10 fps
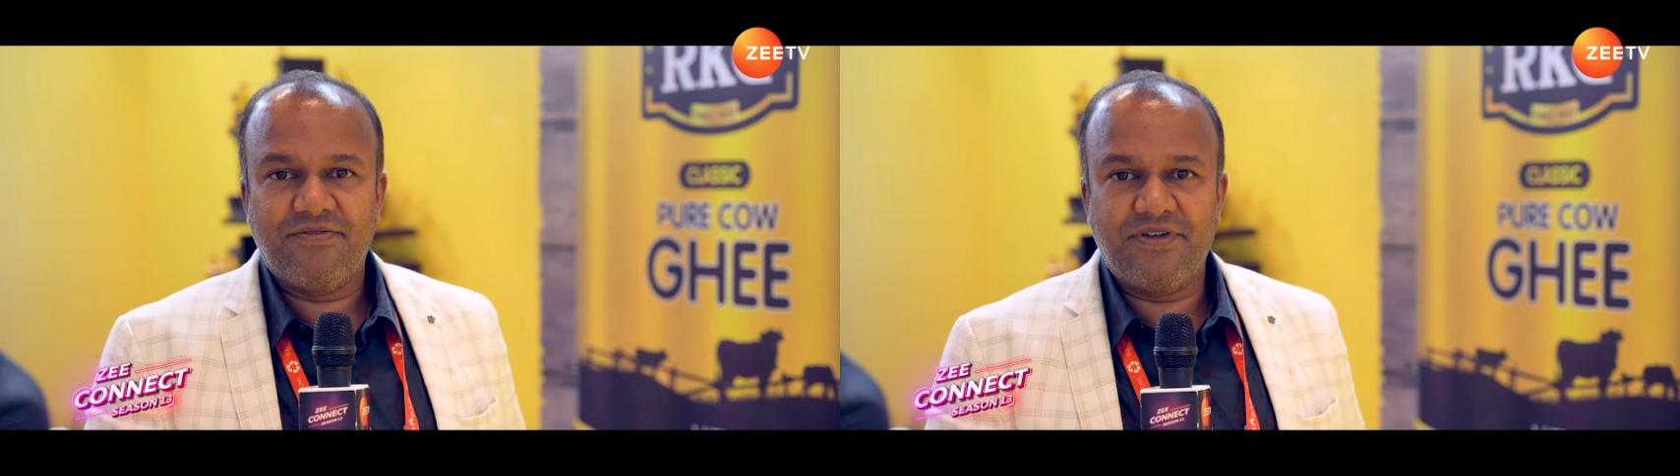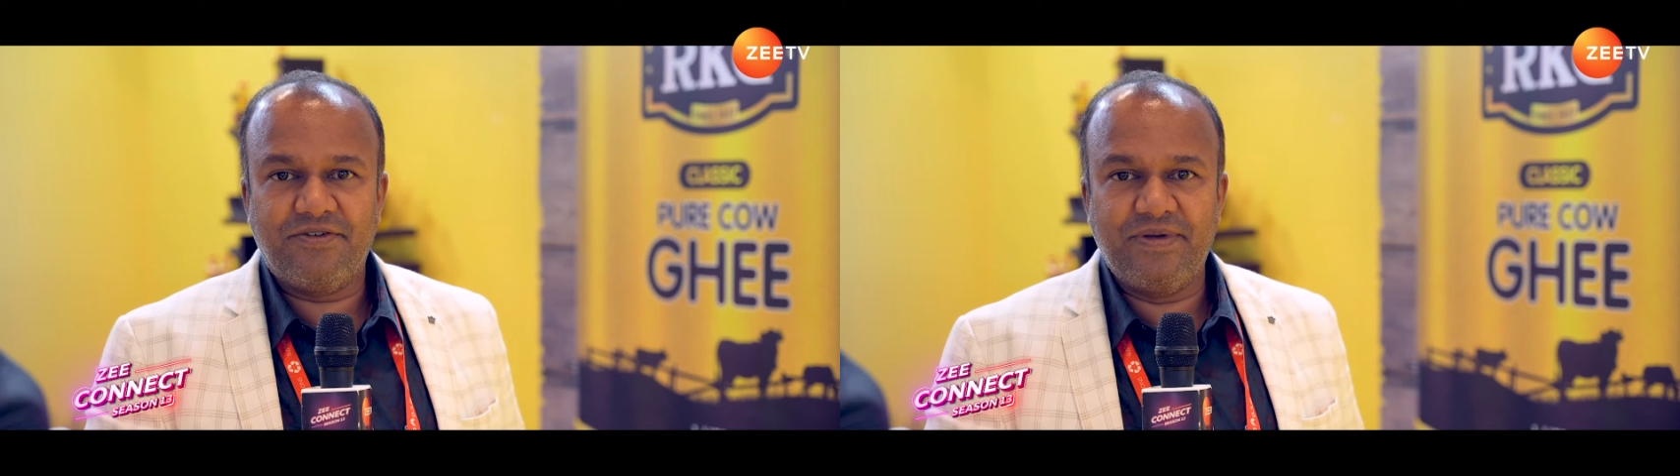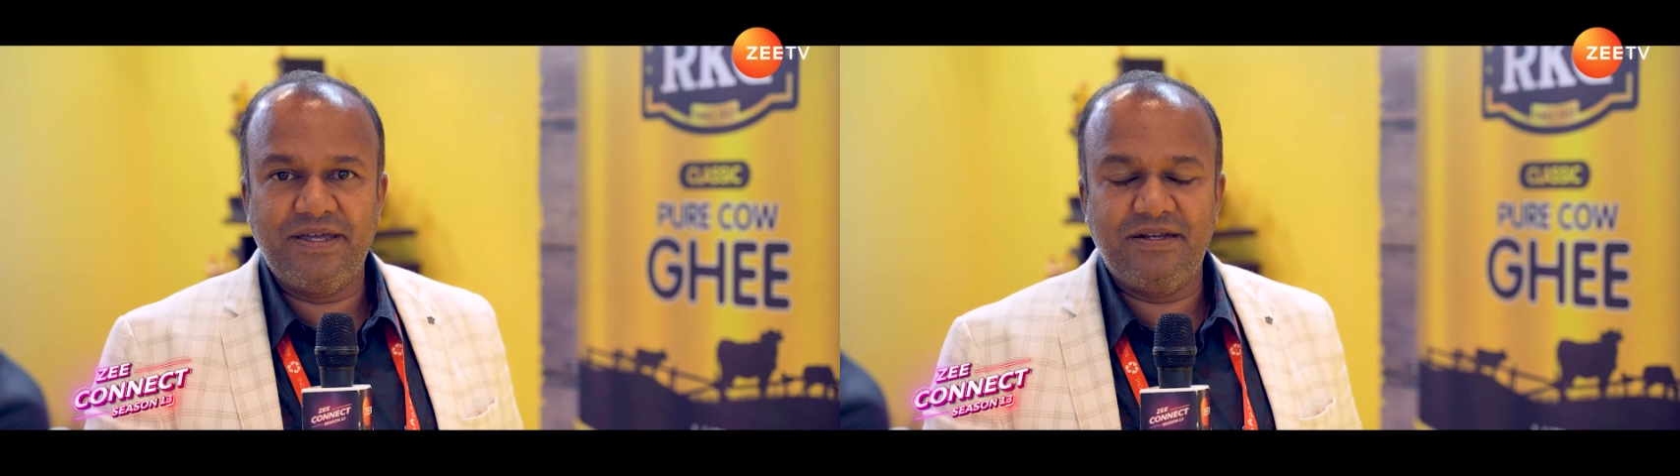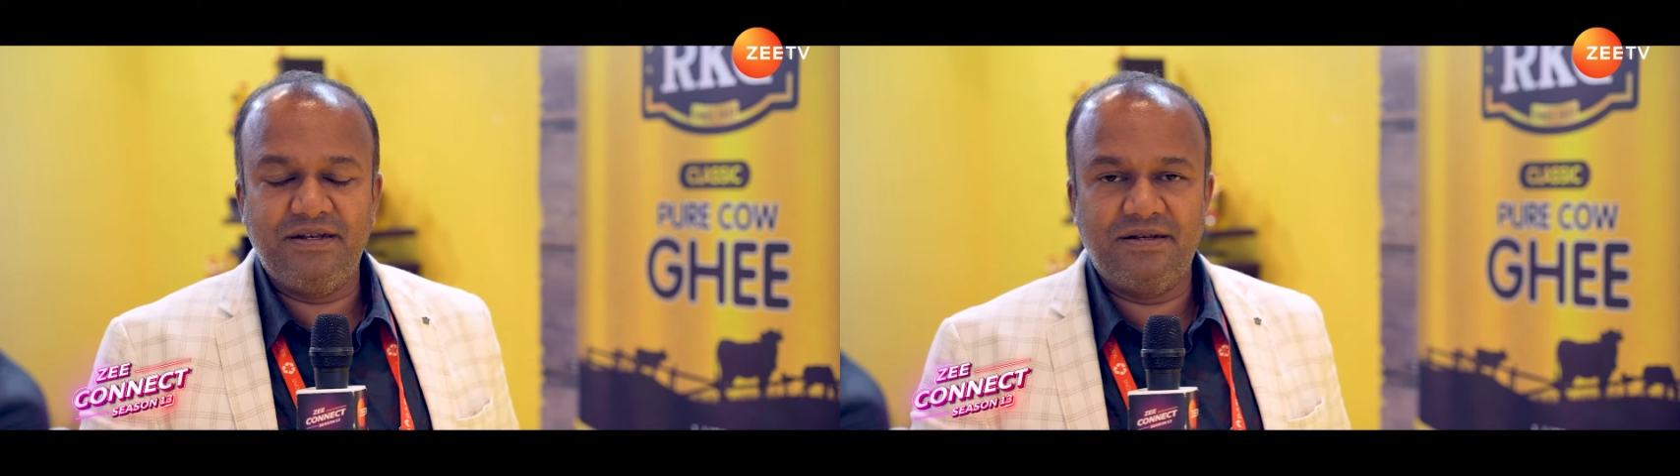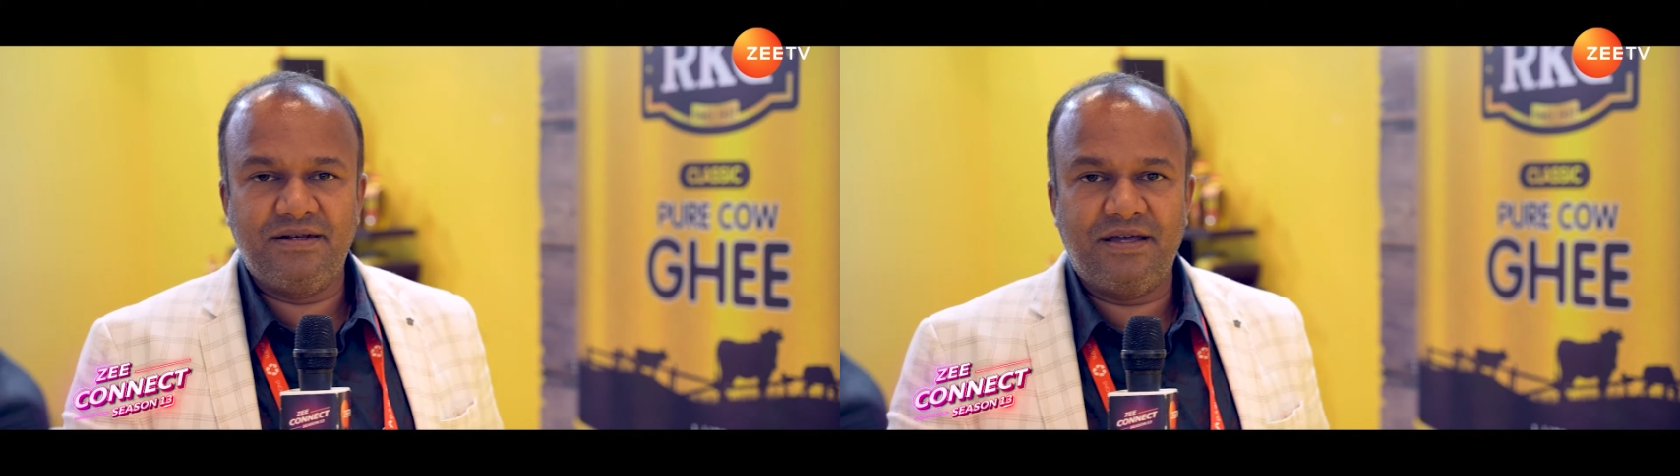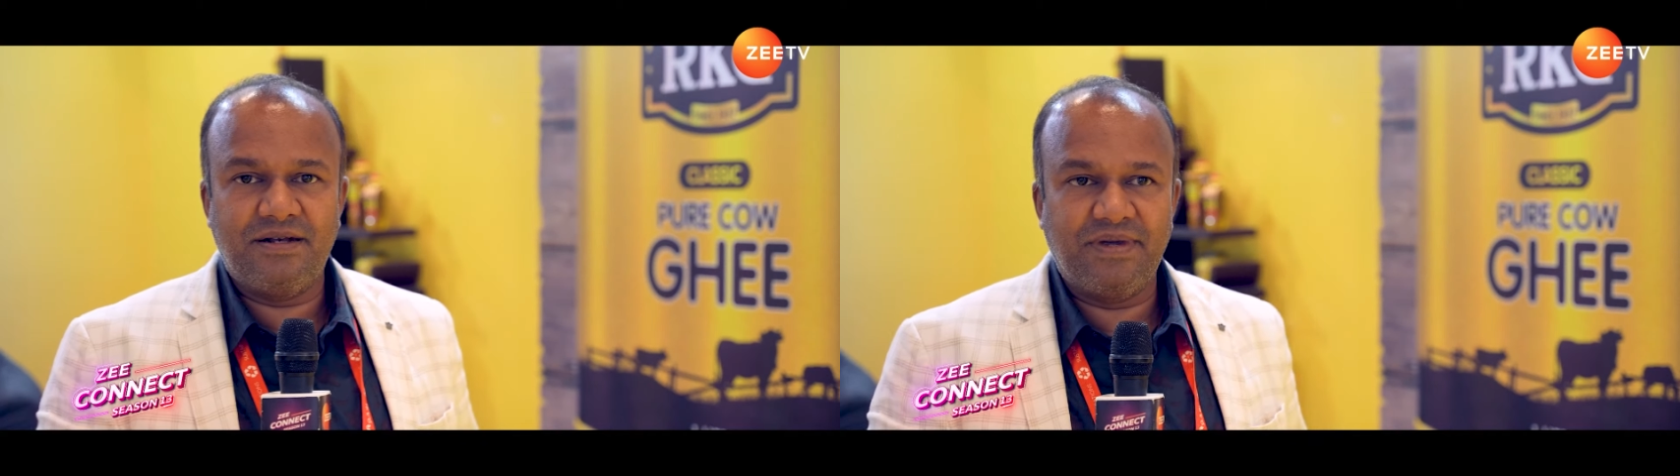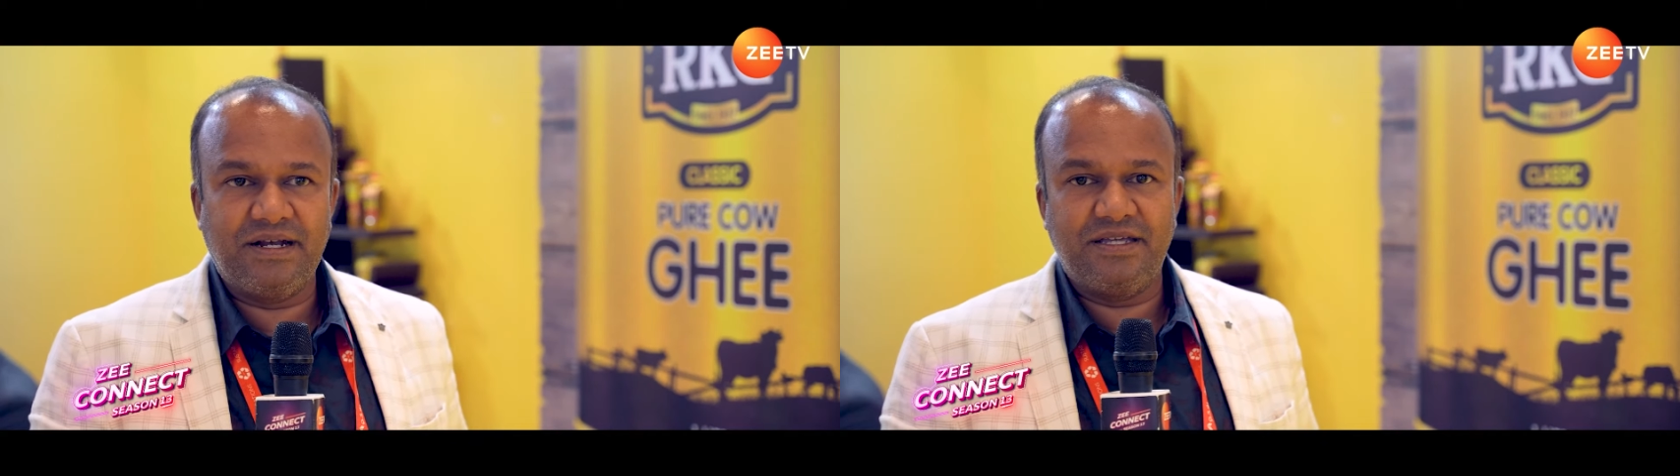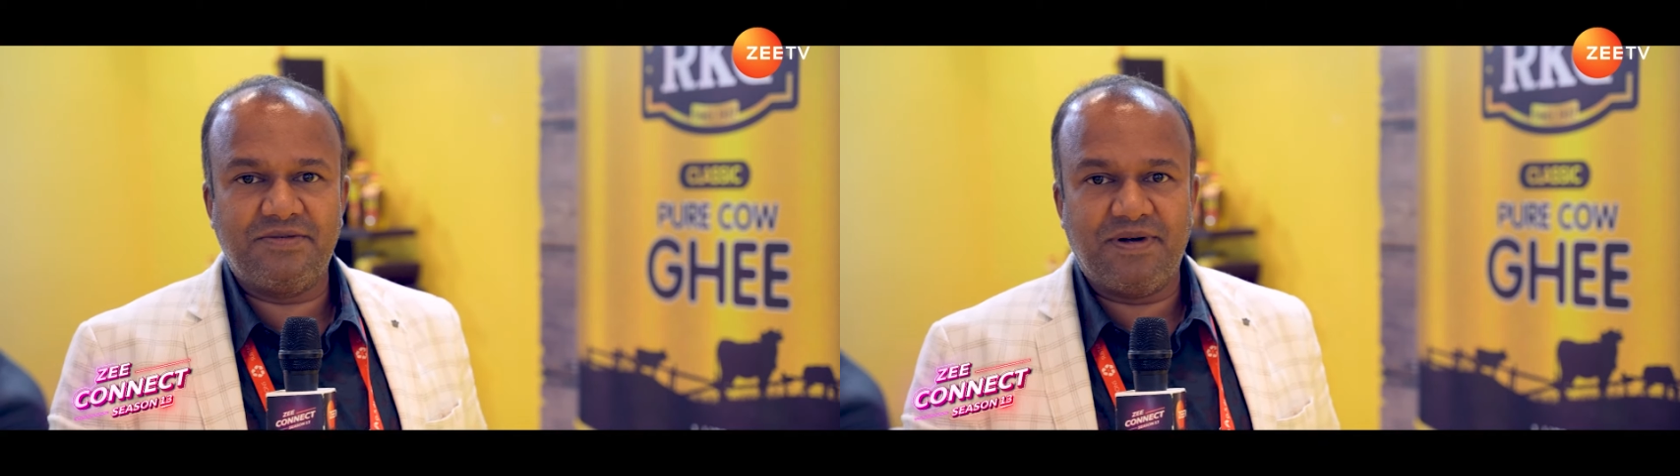We've been in
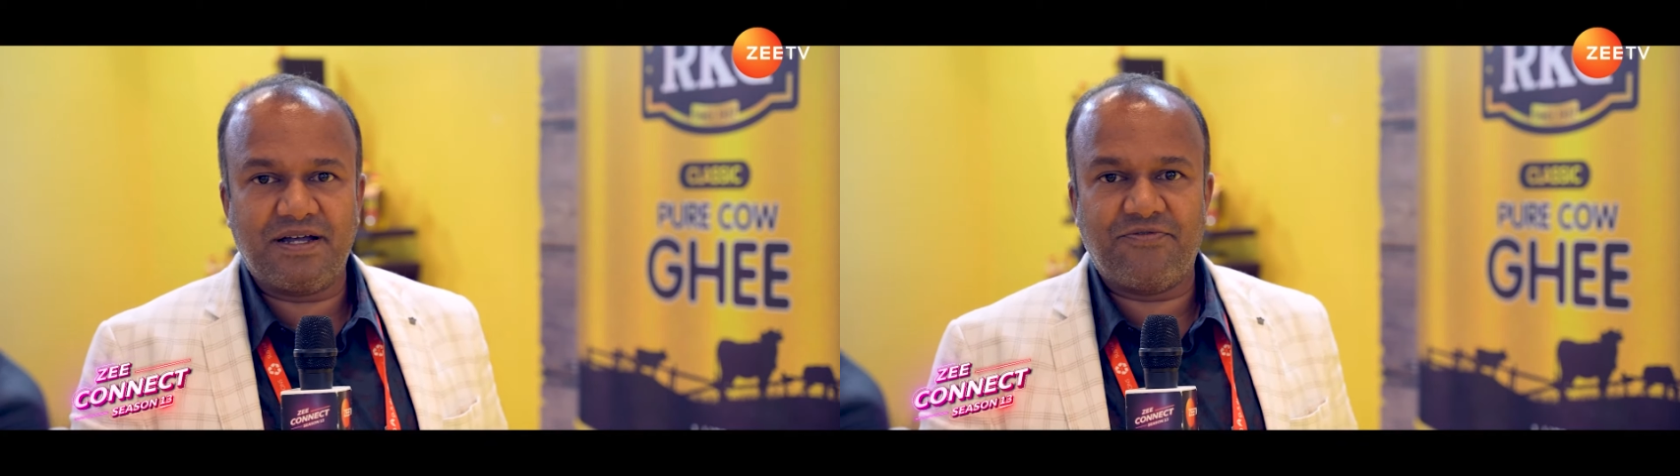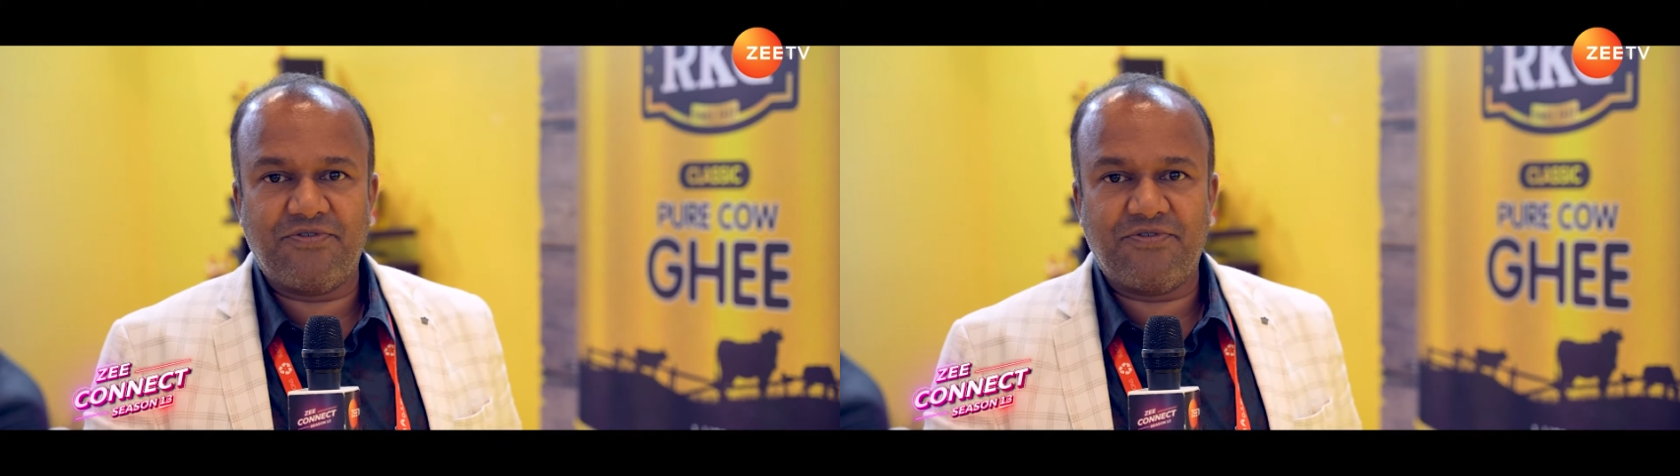Middle East market